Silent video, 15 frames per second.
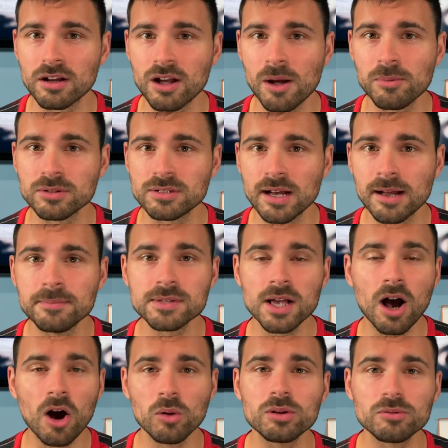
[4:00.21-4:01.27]
a couple of times.
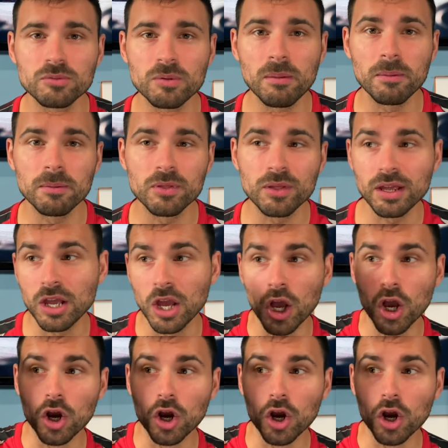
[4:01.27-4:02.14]
I only remember the